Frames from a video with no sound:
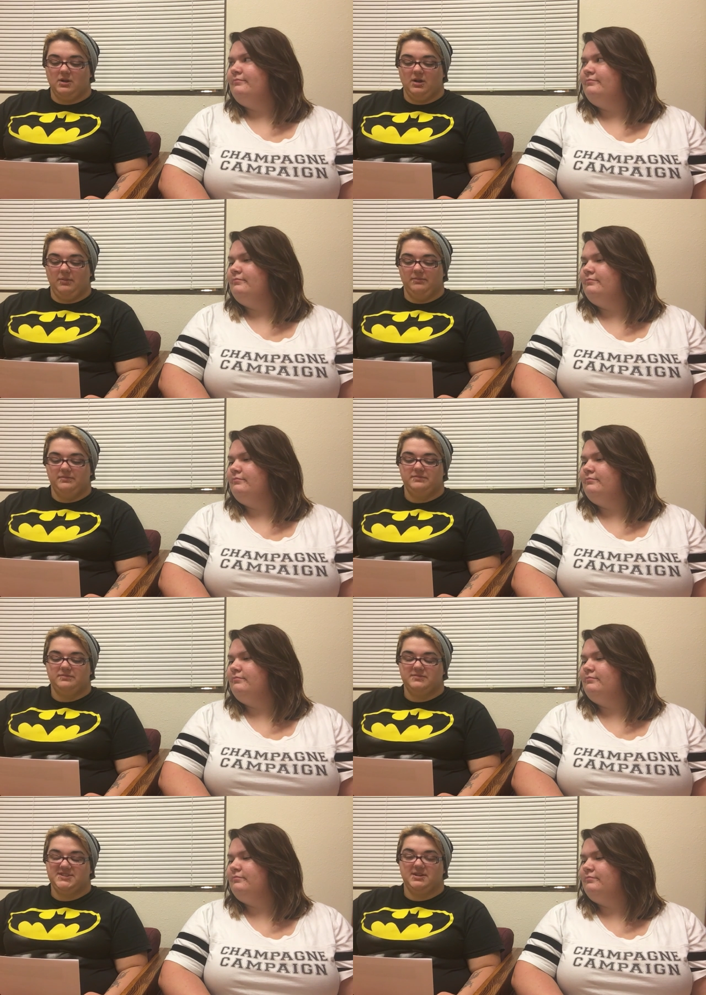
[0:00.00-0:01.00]
Speaker 1: um,
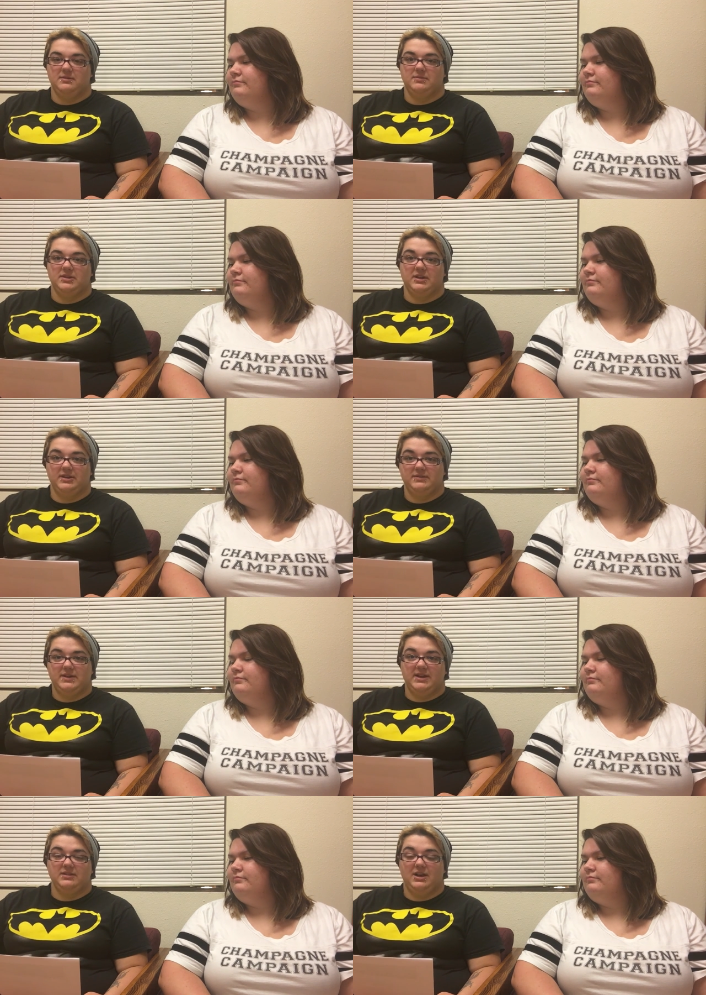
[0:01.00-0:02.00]
sub the
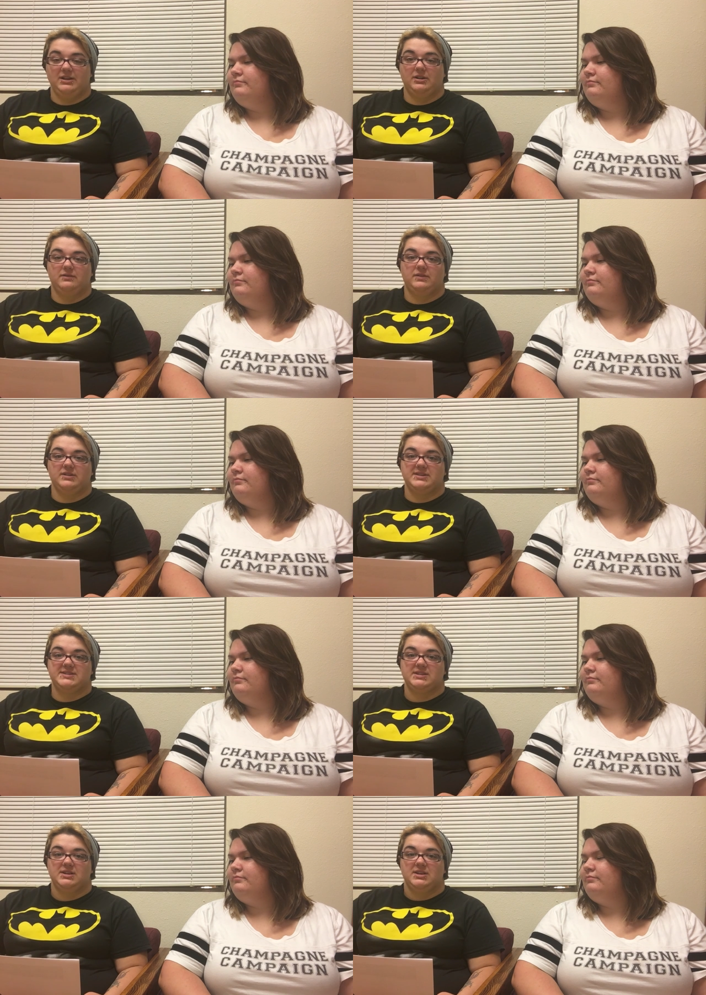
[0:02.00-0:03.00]
headliner for
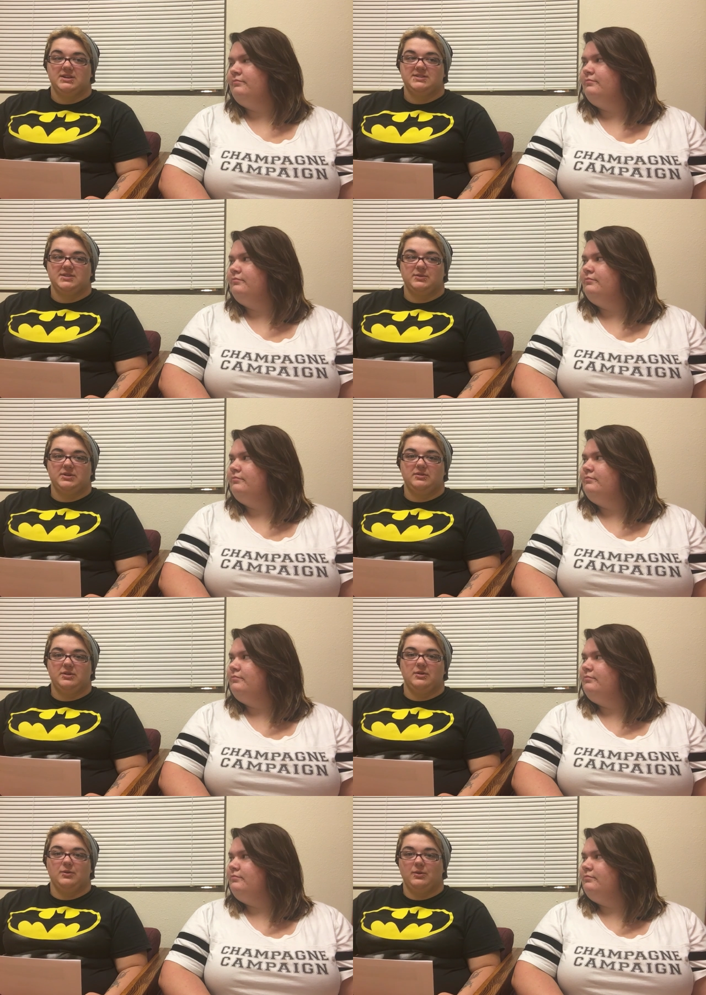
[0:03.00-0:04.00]
this, so we don't
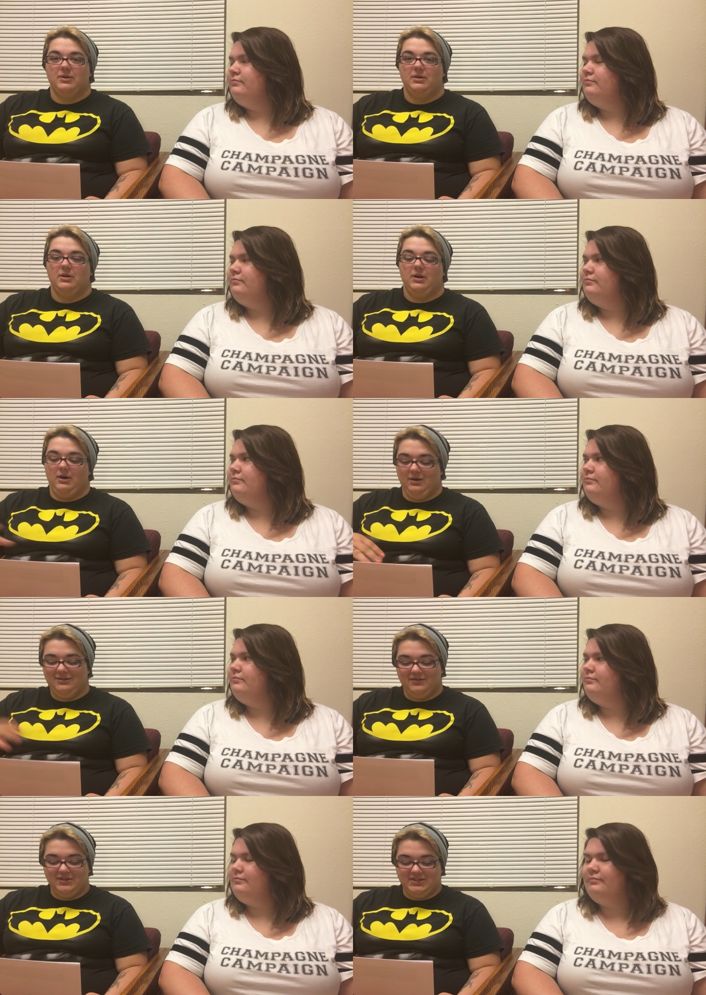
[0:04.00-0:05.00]
know
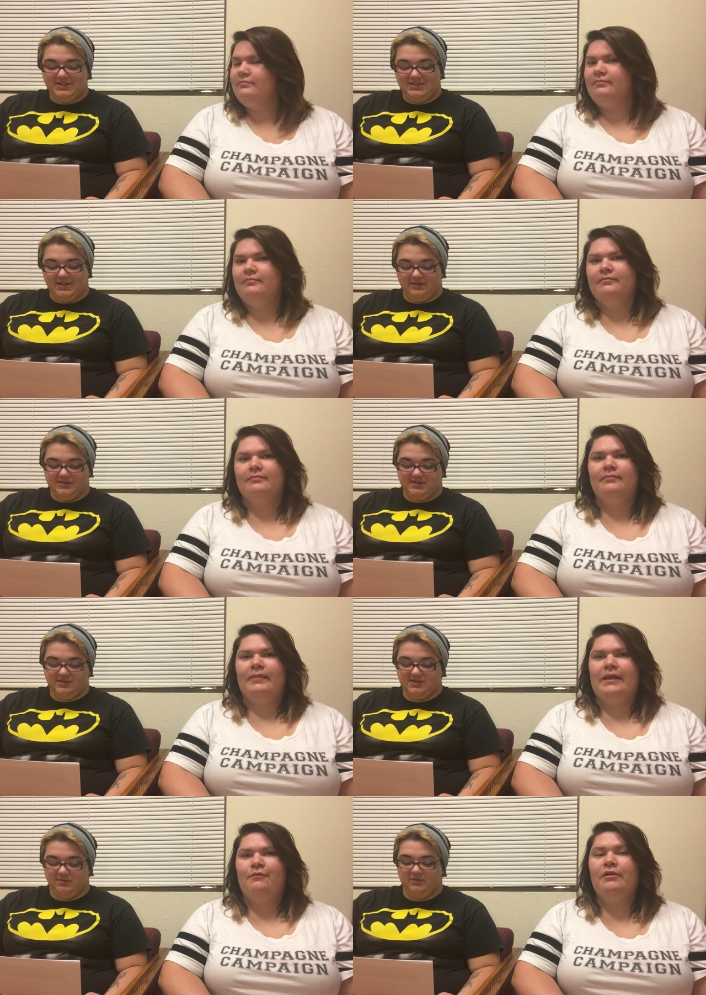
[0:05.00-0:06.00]
all of the details.
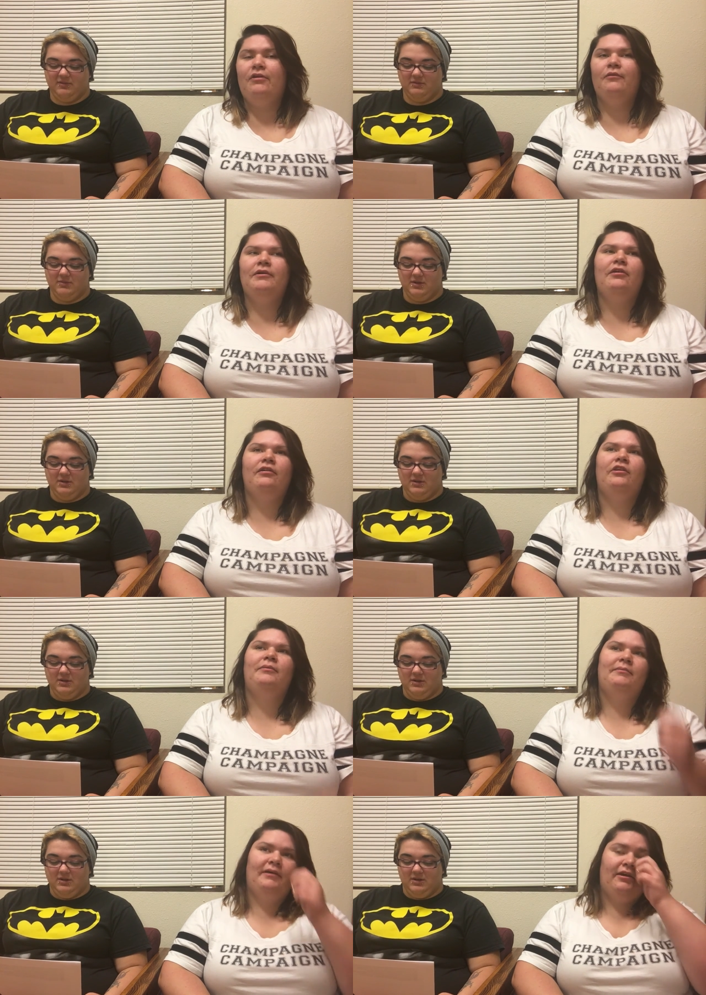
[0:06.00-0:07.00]
Some
Speaker 2: we know we know a
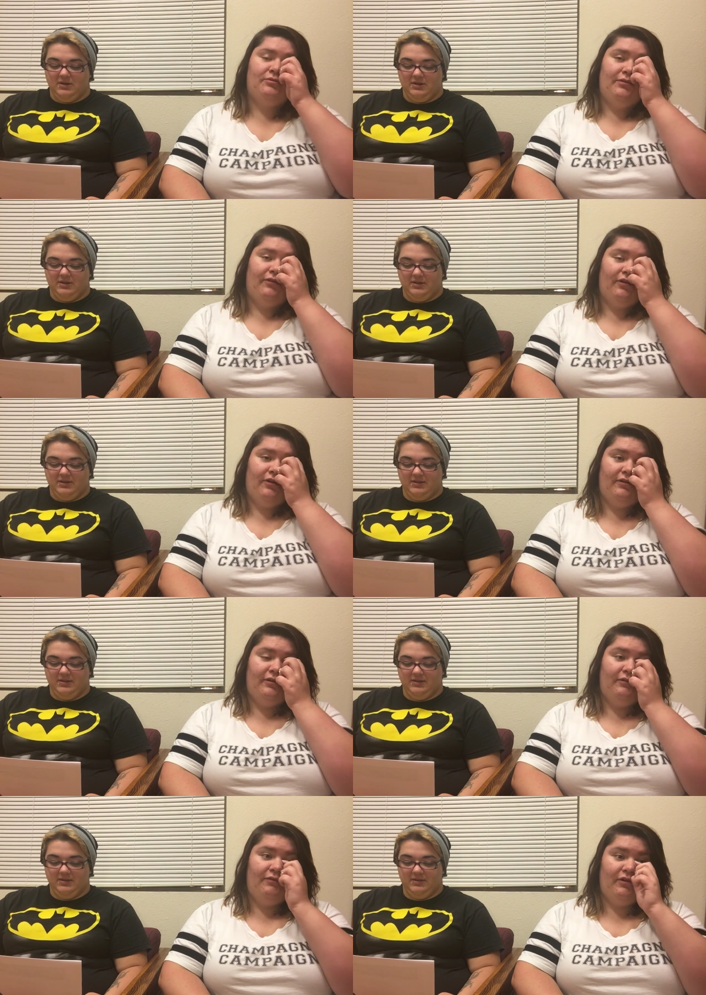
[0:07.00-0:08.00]
little bit because we've
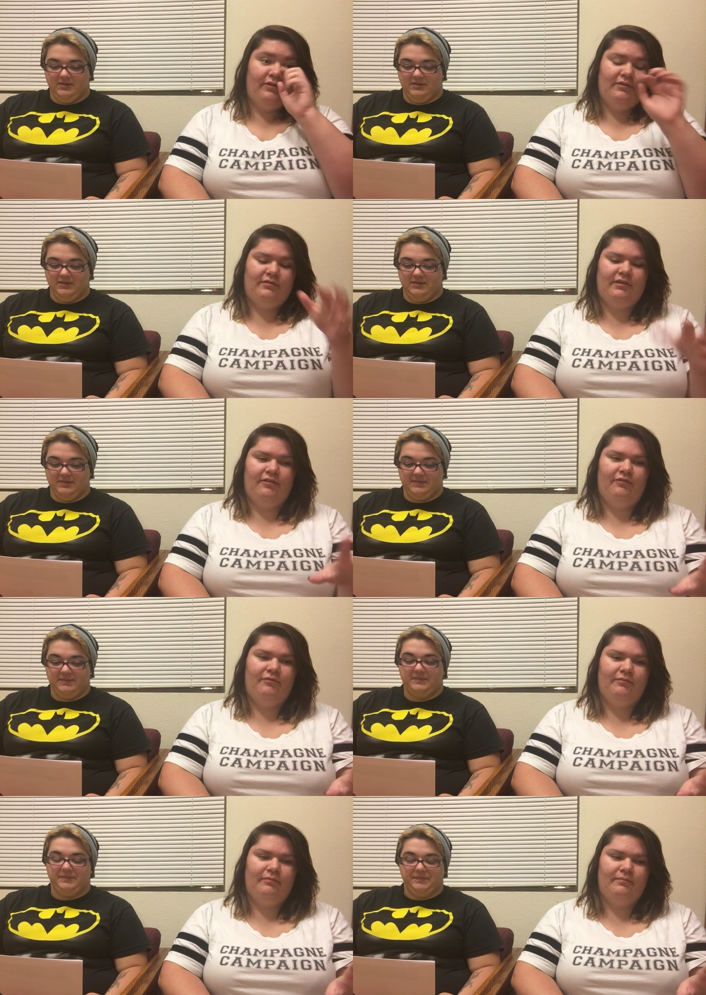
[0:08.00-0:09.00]
heard we've heard this
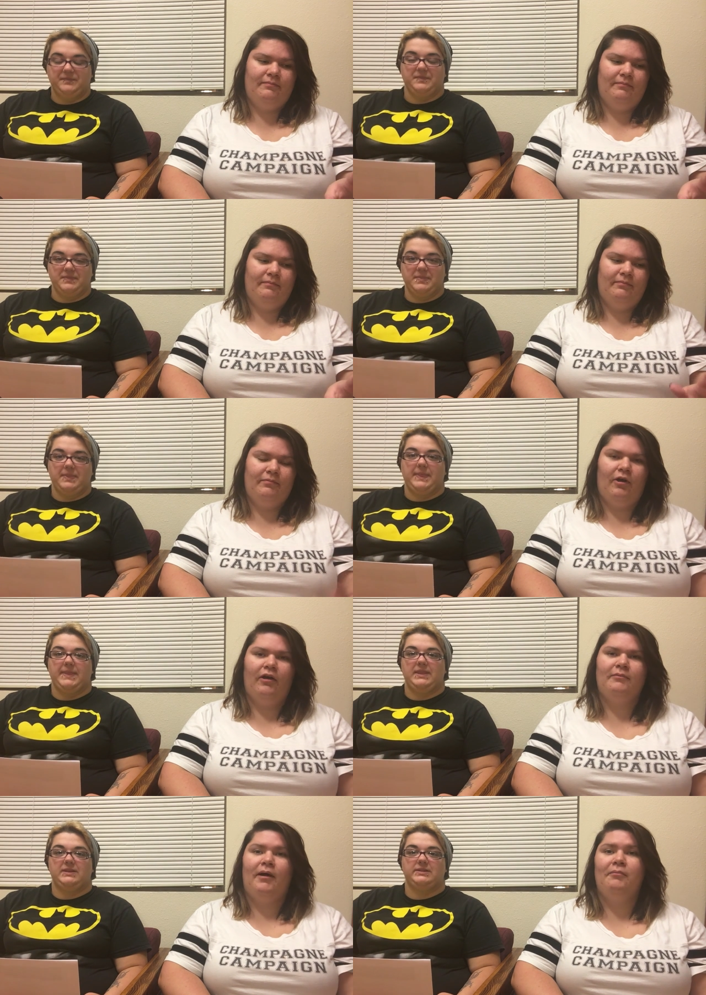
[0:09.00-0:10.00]
stuff
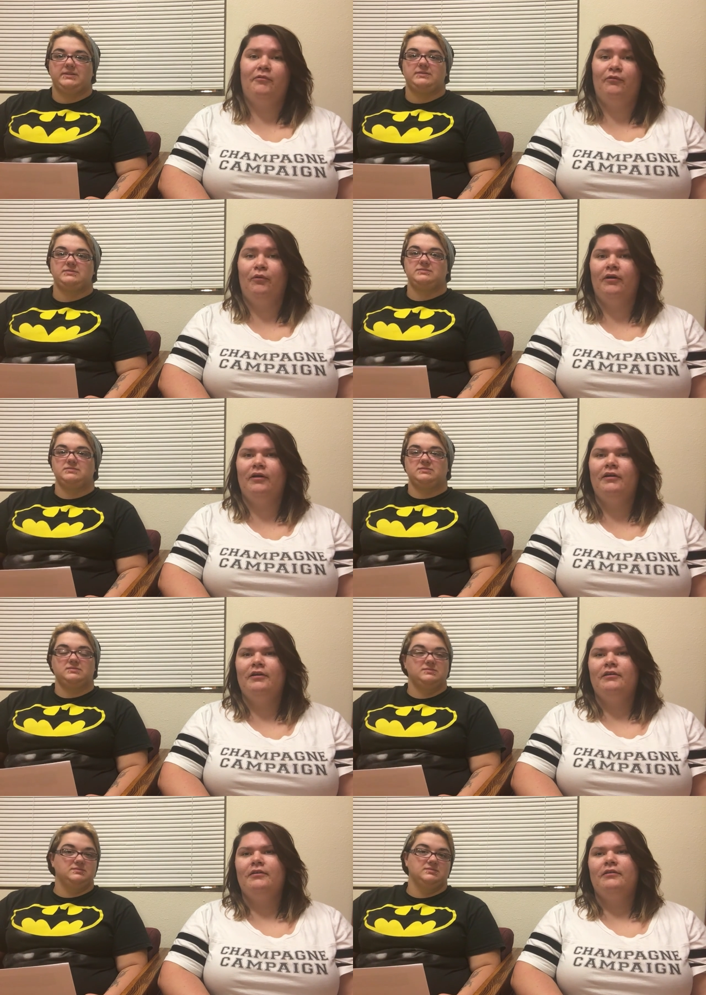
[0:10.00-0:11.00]
Speaker 1: talked
Speaker 2: about before.
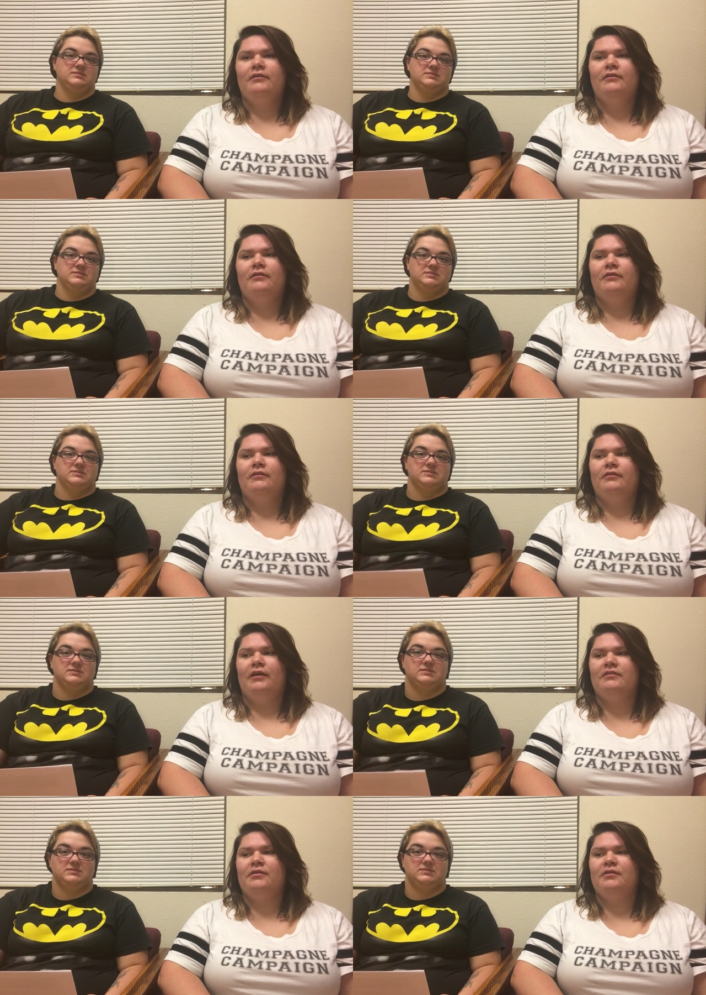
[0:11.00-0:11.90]
Like